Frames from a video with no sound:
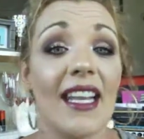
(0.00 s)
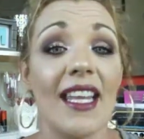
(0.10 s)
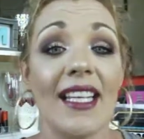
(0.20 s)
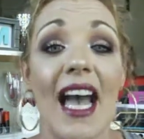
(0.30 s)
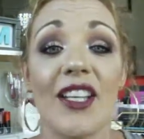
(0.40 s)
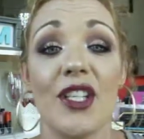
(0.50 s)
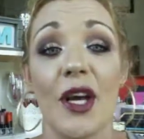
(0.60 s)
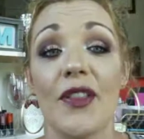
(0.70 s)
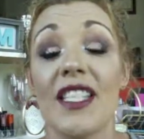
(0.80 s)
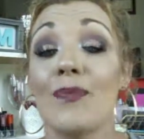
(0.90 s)
And guys, you
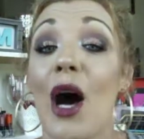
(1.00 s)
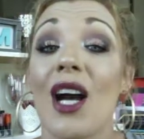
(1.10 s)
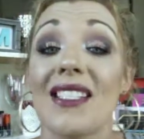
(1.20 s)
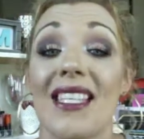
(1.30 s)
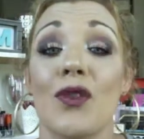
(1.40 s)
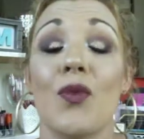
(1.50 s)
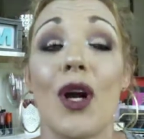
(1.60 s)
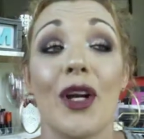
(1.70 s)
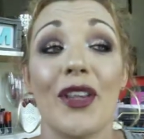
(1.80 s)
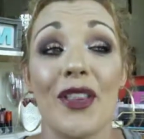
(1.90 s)
know, this box is
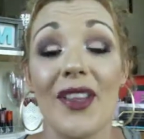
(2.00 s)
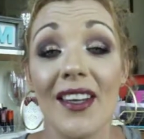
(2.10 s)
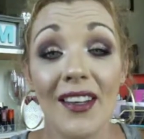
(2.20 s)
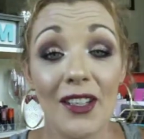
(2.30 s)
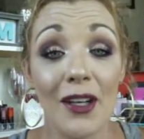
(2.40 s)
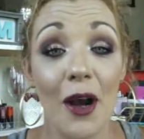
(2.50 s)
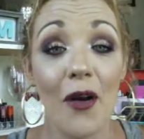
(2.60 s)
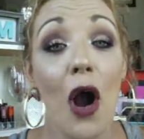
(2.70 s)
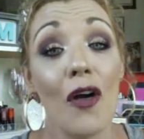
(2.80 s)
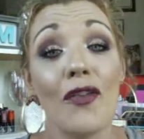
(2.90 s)
worth, you know,
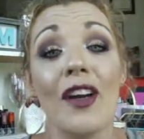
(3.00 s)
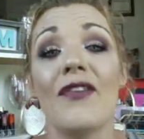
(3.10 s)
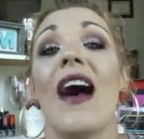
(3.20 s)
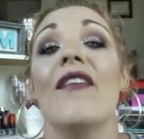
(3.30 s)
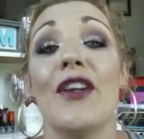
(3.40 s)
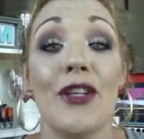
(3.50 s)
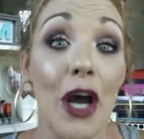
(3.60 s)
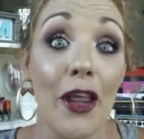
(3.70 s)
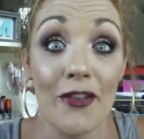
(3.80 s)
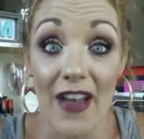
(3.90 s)
over a
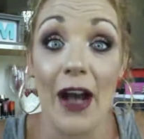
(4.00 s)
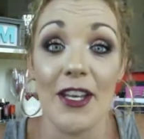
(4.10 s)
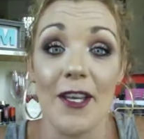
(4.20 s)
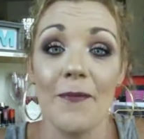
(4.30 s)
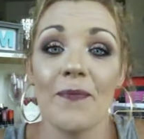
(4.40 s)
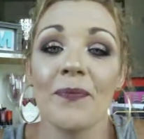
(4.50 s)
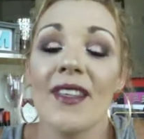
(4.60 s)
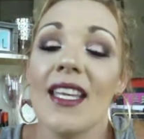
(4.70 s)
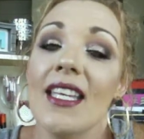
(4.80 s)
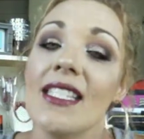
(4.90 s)
$500 value.
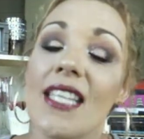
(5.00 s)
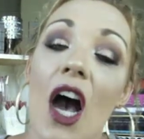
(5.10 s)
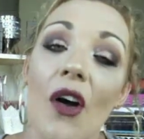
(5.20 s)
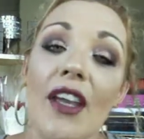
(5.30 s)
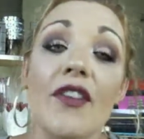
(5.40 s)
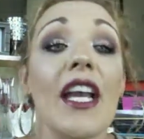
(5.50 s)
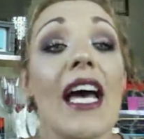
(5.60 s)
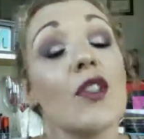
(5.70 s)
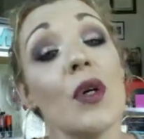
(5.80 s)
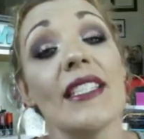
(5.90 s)
So if you
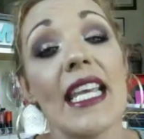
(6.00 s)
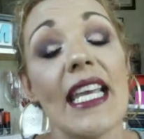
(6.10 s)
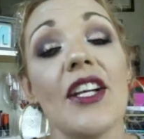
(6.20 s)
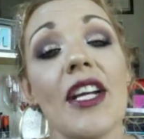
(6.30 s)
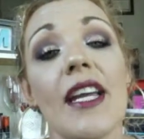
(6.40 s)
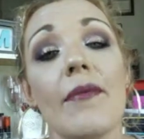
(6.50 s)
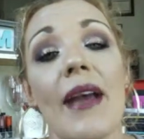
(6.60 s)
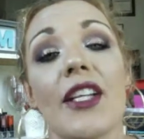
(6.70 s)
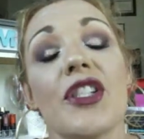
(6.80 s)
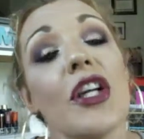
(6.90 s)
guys want to enter it,
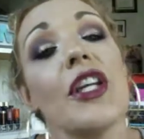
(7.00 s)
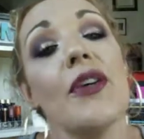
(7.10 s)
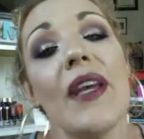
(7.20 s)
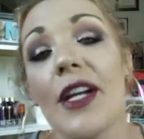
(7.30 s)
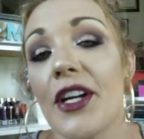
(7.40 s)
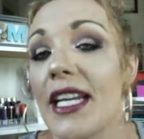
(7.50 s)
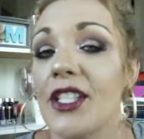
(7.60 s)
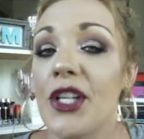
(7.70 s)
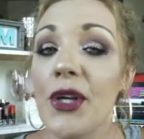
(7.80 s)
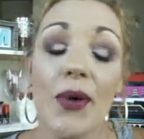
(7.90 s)
make sure you enter
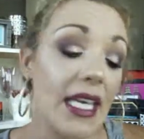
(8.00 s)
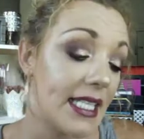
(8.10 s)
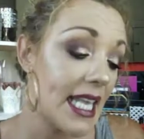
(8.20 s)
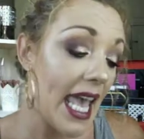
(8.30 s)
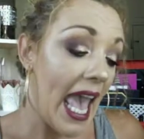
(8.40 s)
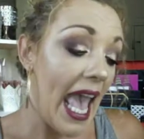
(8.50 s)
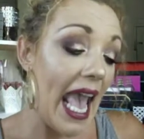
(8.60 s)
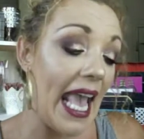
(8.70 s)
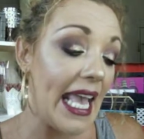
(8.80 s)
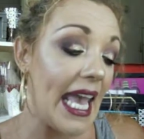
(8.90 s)
into it.
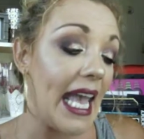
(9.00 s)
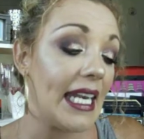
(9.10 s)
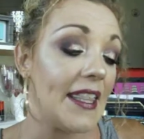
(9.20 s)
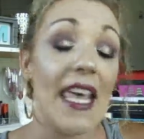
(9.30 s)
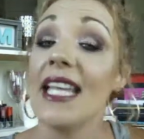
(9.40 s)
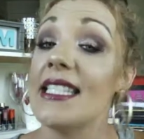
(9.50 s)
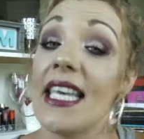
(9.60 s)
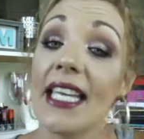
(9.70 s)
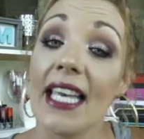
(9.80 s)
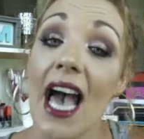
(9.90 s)
And that's
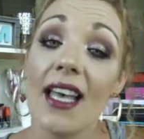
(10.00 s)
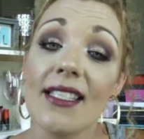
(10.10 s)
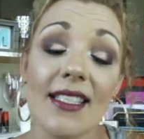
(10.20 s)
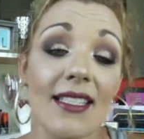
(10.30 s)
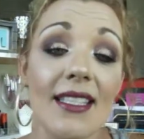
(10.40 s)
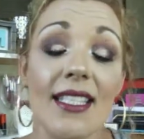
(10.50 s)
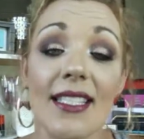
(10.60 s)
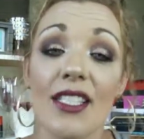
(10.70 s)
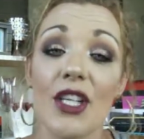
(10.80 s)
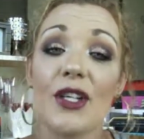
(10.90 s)
it, guys. This
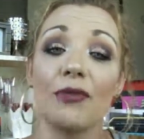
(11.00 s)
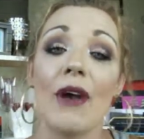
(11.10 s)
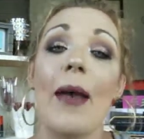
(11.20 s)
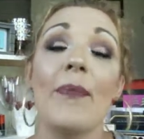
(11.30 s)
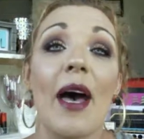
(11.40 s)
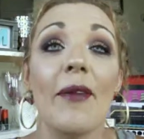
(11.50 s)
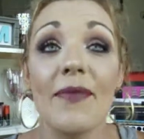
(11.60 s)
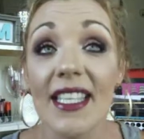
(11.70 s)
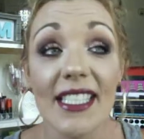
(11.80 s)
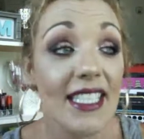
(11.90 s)
is going to wrap up
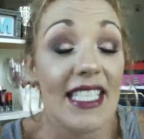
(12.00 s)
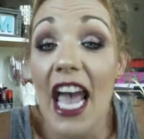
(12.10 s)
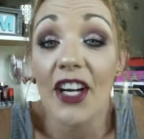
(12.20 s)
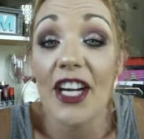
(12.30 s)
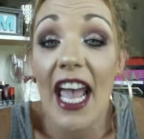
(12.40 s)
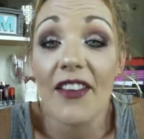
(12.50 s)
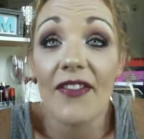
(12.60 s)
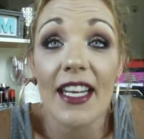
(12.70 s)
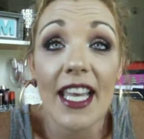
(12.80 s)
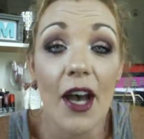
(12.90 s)
this Saturday
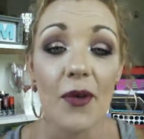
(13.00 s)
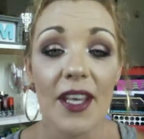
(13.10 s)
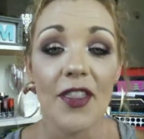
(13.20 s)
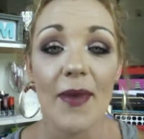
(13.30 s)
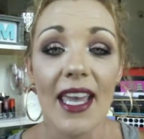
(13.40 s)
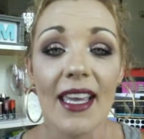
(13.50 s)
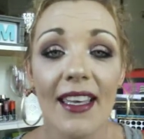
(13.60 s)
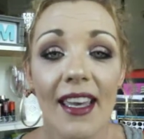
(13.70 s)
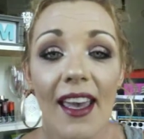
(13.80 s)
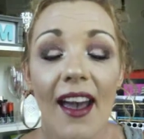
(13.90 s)
video with me.
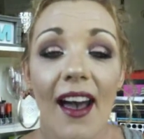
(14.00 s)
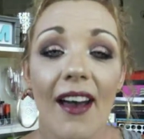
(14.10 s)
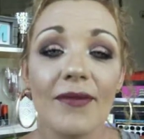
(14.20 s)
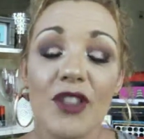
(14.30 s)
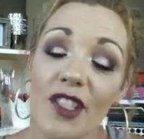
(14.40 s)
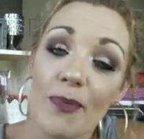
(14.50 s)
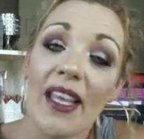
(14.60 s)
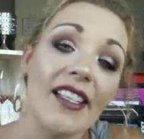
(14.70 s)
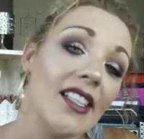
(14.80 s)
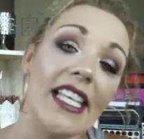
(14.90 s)
I've just
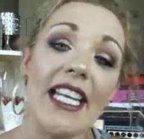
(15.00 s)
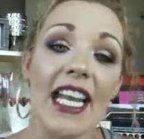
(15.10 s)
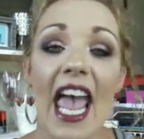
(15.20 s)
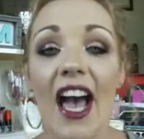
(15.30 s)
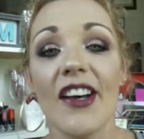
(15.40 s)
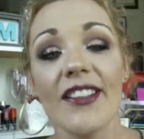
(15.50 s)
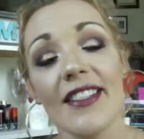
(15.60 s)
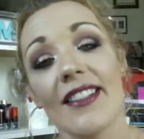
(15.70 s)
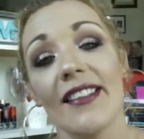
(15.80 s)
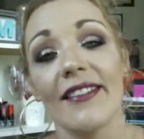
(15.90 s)
been cleaning
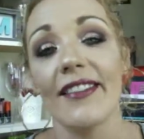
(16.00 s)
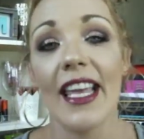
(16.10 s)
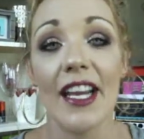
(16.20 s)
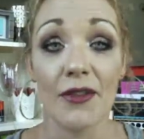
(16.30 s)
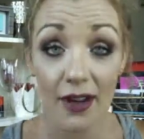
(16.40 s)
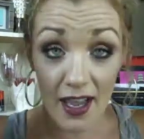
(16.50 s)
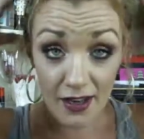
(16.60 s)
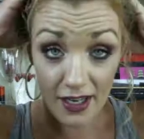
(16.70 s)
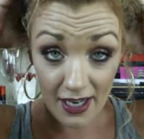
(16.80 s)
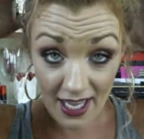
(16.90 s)
house and laying around.
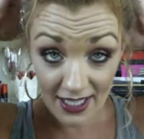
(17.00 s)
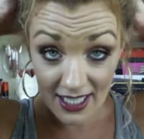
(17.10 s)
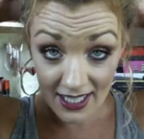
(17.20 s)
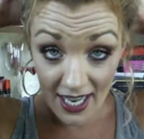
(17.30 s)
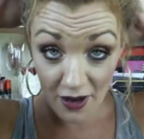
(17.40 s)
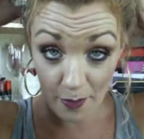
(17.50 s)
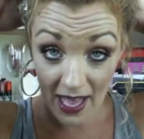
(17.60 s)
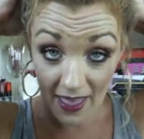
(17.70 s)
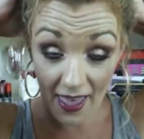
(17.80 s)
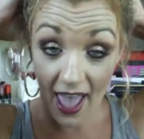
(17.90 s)
You guys can tell
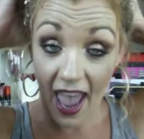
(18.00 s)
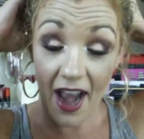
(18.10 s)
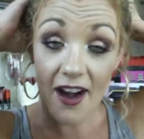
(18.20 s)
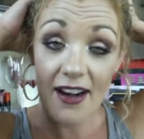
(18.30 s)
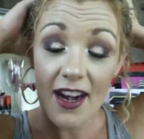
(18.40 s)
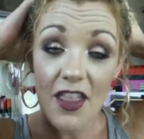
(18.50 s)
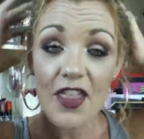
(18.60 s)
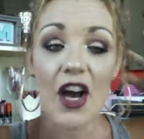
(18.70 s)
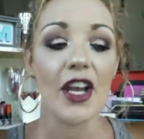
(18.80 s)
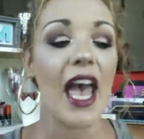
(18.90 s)
by the hair. And I
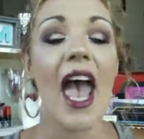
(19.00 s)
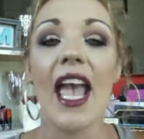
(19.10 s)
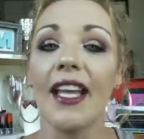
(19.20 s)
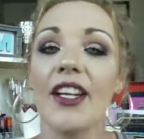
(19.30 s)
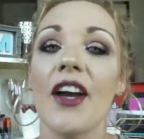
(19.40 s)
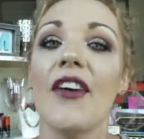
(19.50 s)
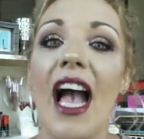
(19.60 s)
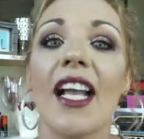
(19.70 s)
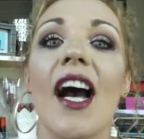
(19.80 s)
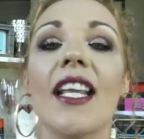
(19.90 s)
thought, hey, you know, I
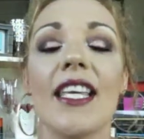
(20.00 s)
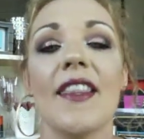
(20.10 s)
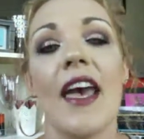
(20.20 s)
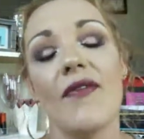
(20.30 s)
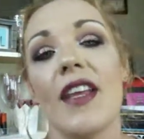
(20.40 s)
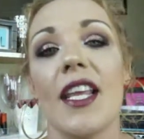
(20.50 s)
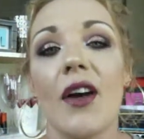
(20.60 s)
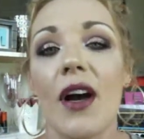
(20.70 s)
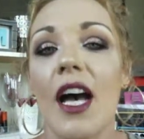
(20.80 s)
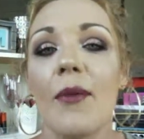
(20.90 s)
got to get that video
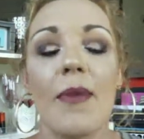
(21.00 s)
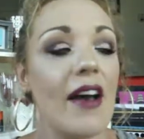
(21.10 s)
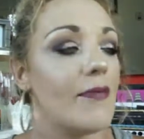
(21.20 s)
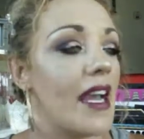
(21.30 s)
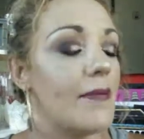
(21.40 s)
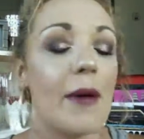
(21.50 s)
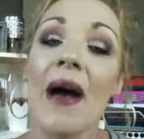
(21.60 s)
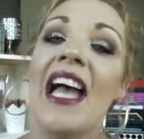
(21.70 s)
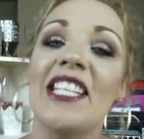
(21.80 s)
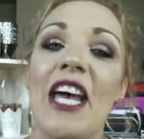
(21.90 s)
up. I've made my
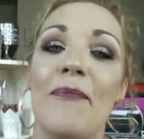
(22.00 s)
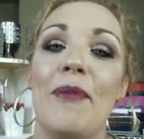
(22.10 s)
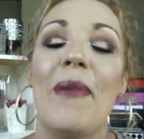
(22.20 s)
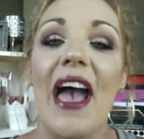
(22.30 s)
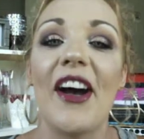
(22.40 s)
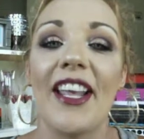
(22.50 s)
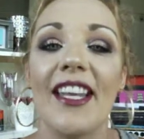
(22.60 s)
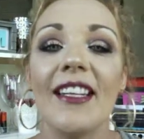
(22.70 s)
mind up about it.